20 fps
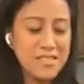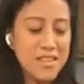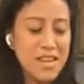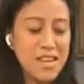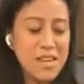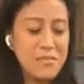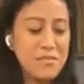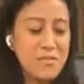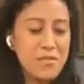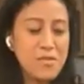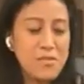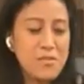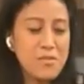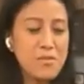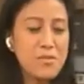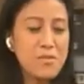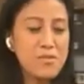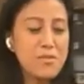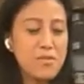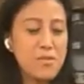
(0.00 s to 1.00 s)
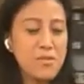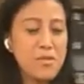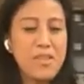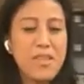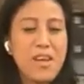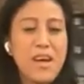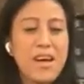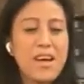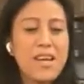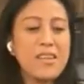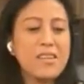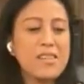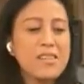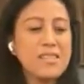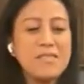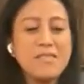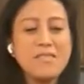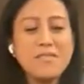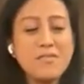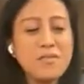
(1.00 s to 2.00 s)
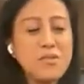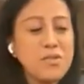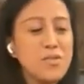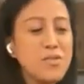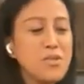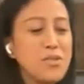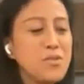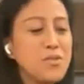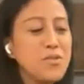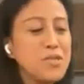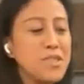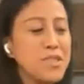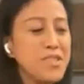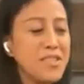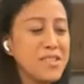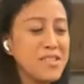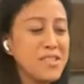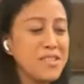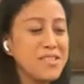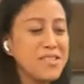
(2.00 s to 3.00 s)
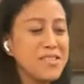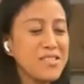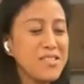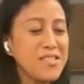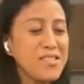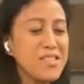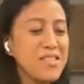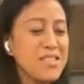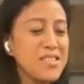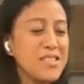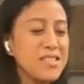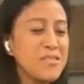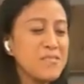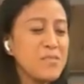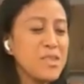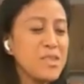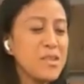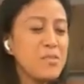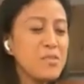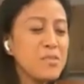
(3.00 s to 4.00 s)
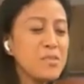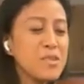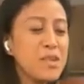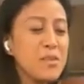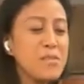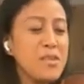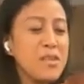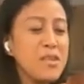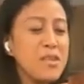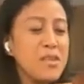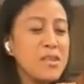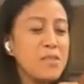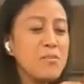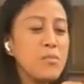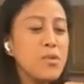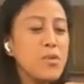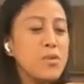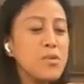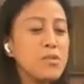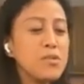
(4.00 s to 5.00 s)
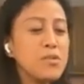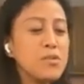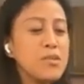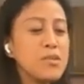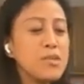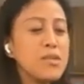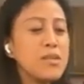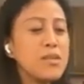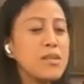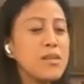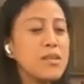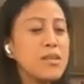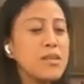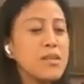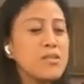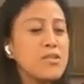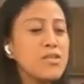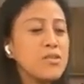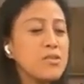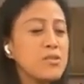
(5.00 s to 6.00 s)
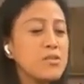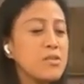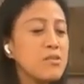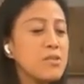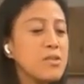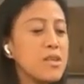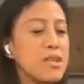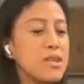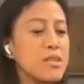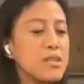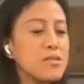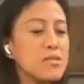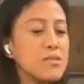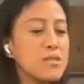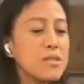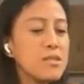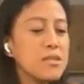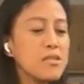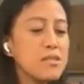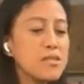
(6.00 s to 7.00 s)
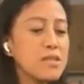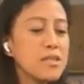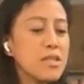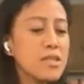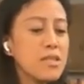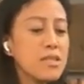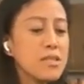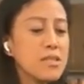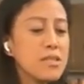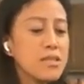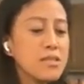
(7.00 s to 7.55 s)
I am so for that, for sure. I'm gonna put some in that bowl so that I can show you guys what it looks like.